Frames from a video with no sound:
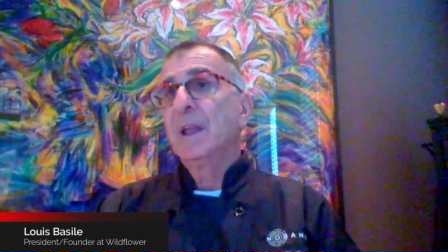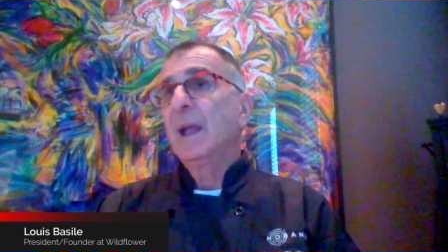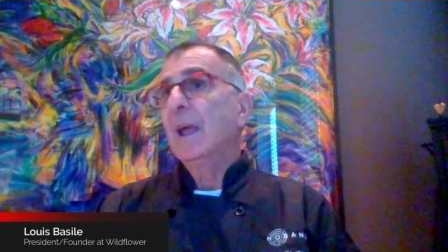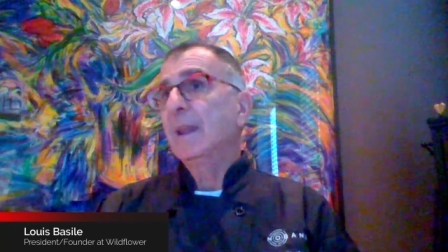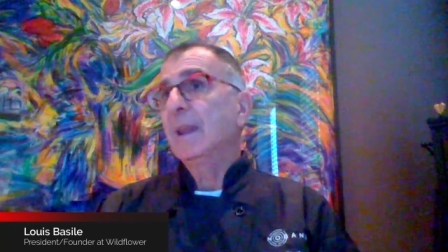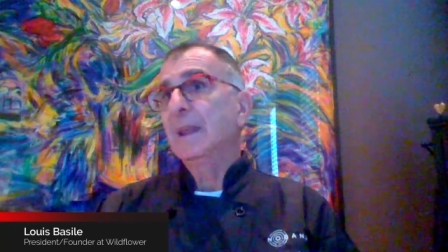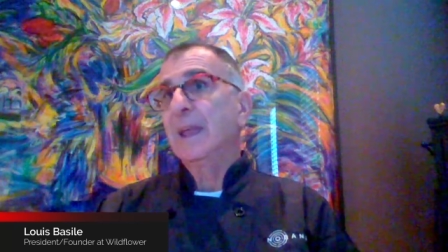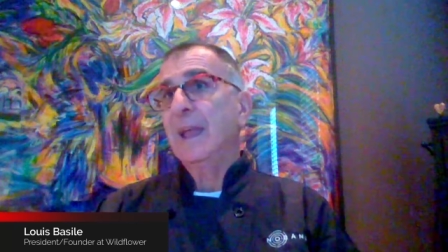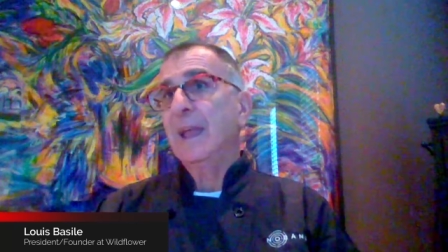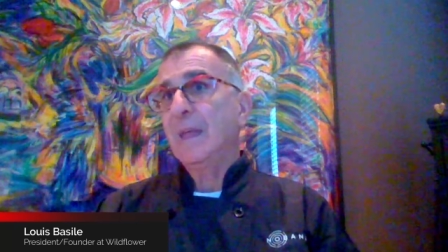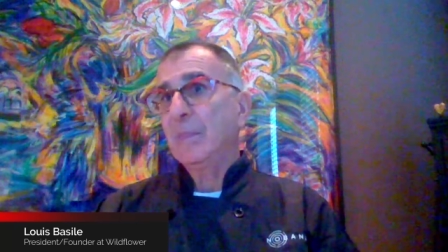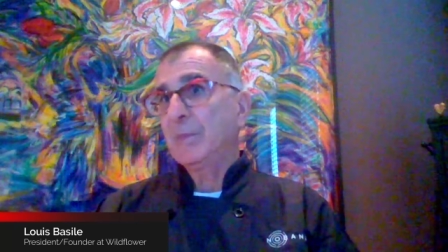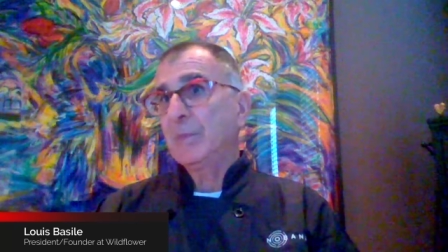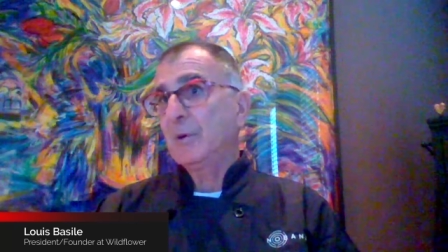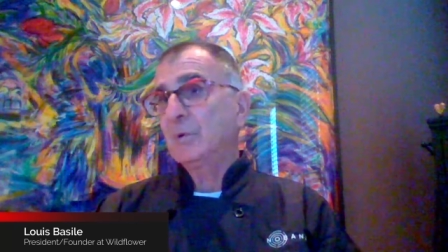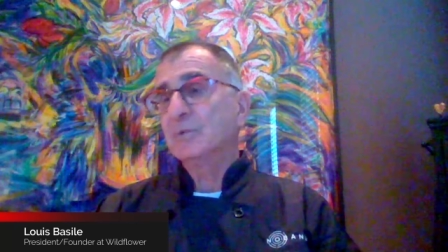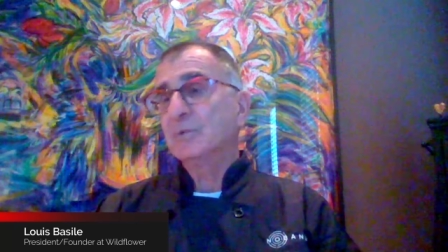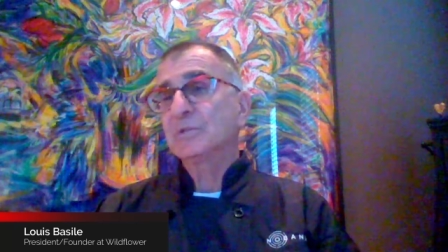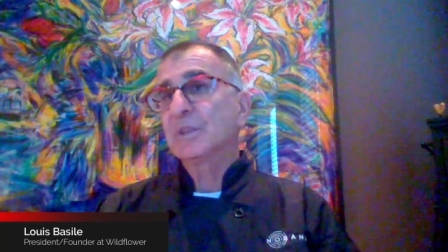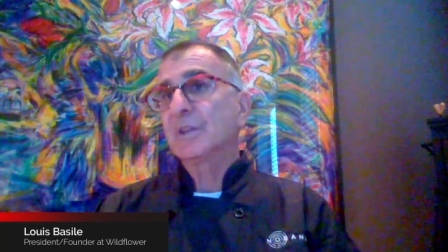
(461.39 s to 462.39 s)
And again,
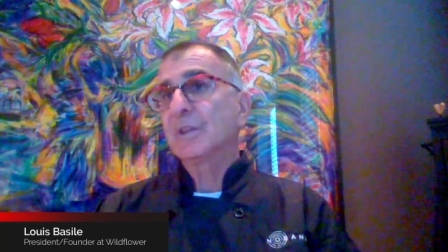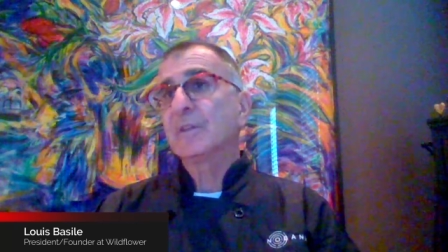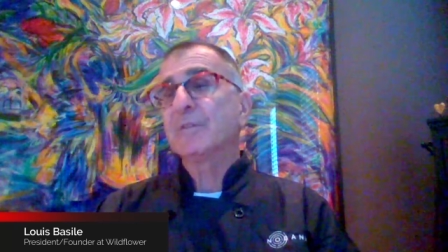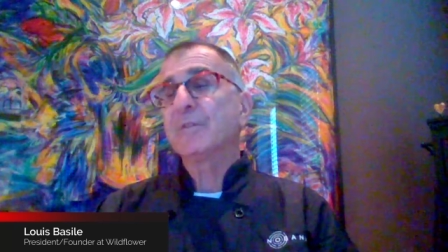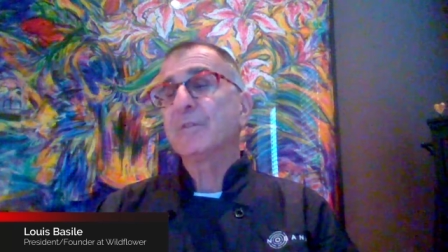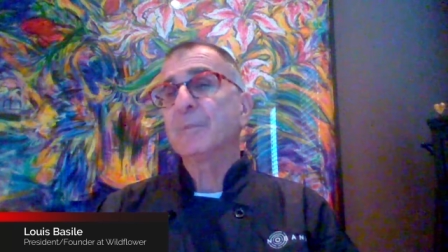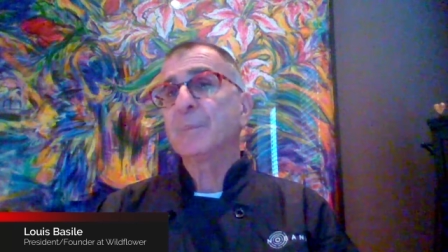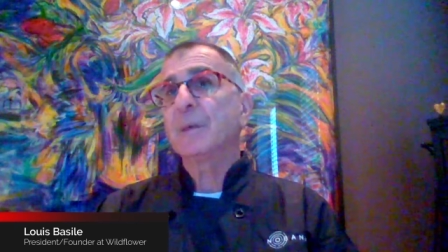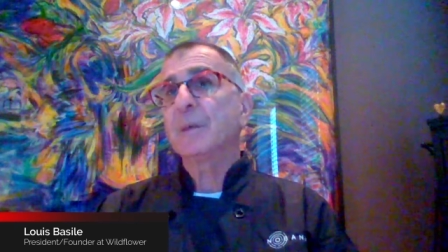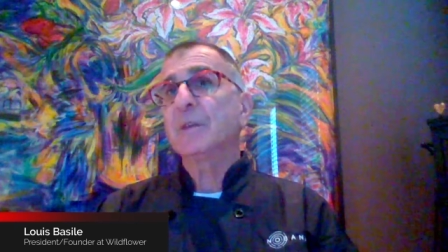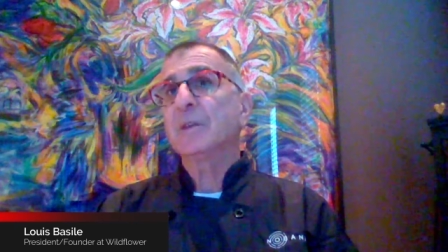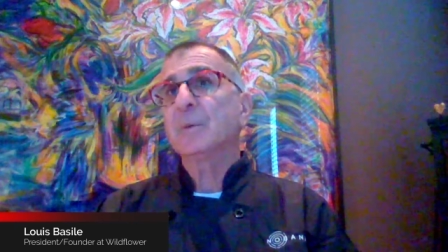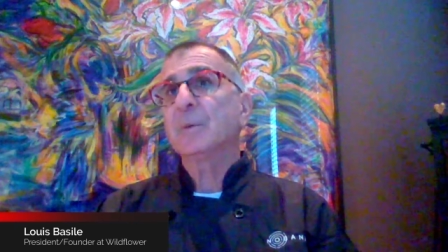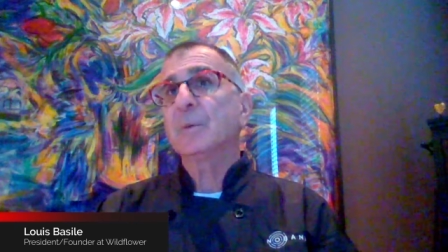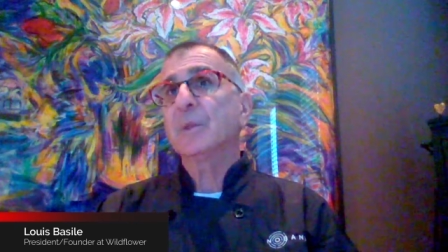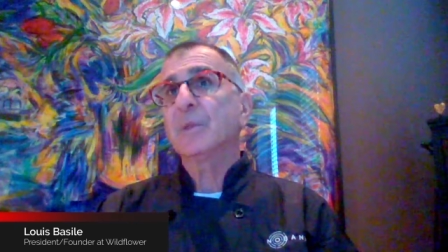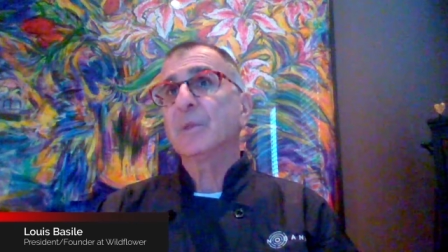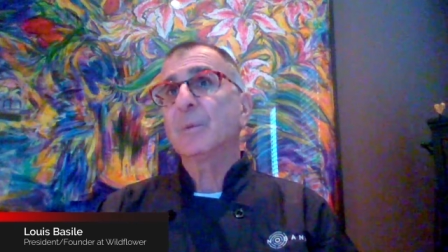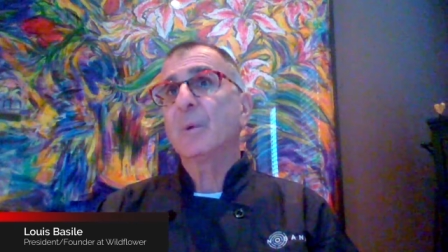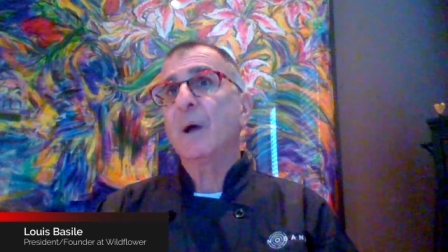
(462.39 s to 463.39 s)
those that are familiar
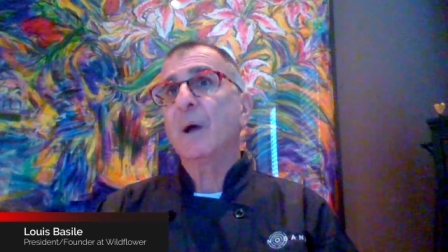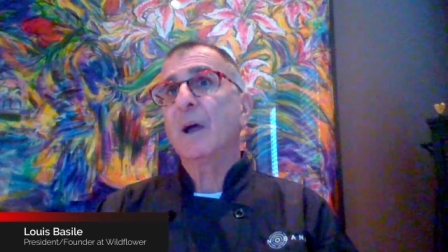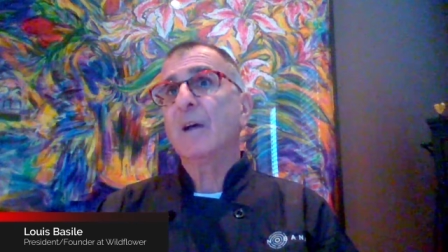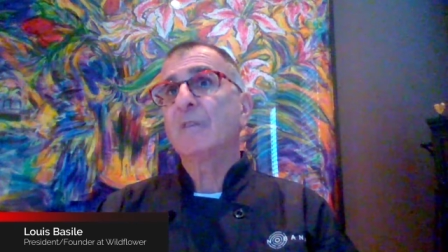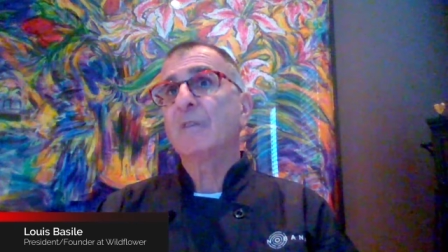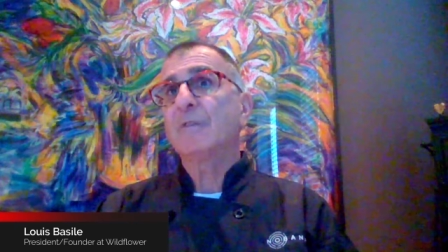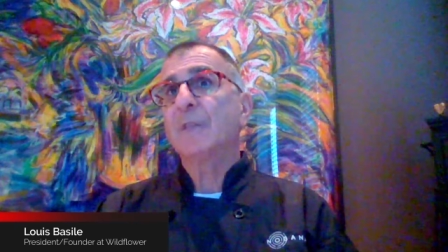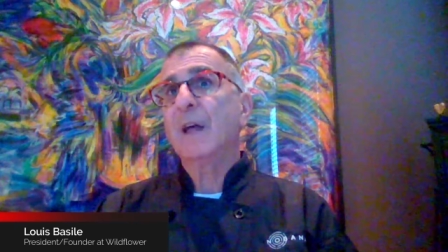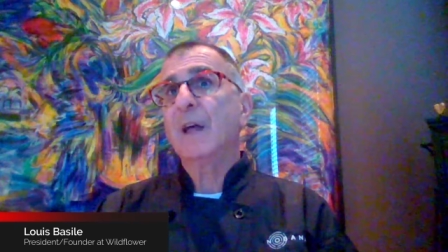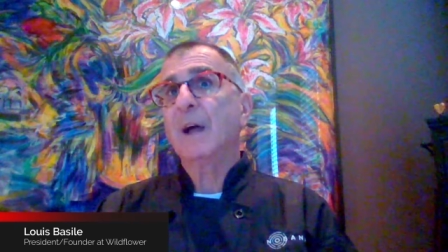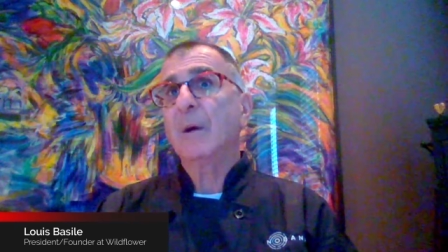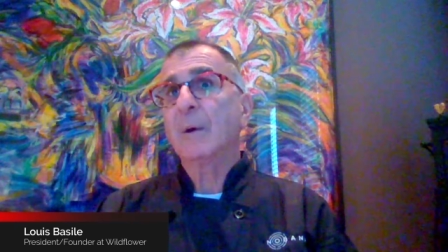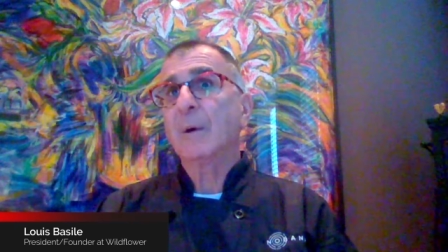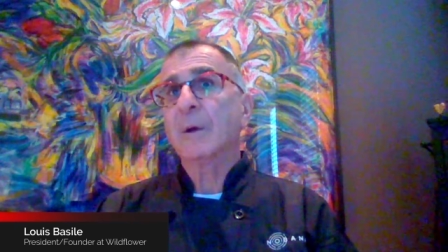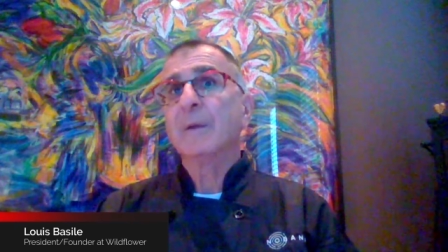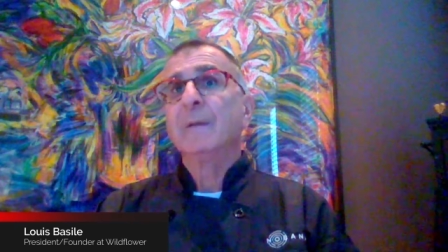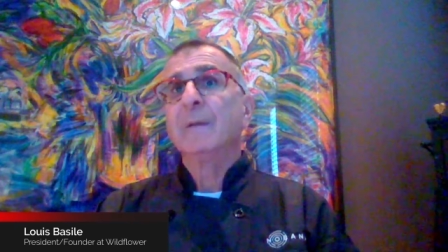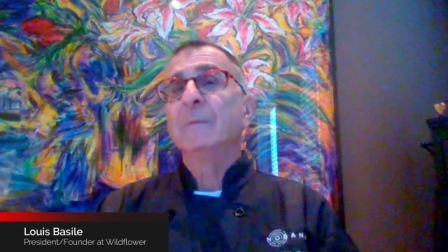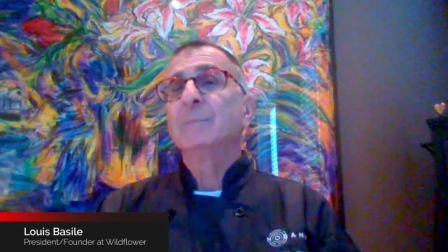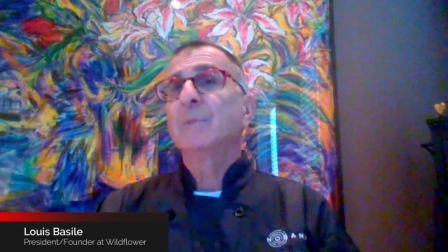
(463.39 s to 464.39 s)
with the
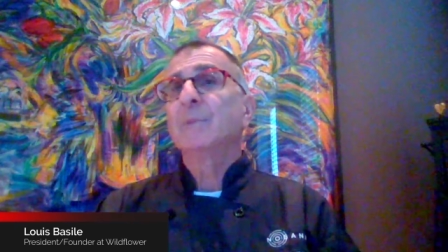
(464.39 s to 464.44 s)
Wildflower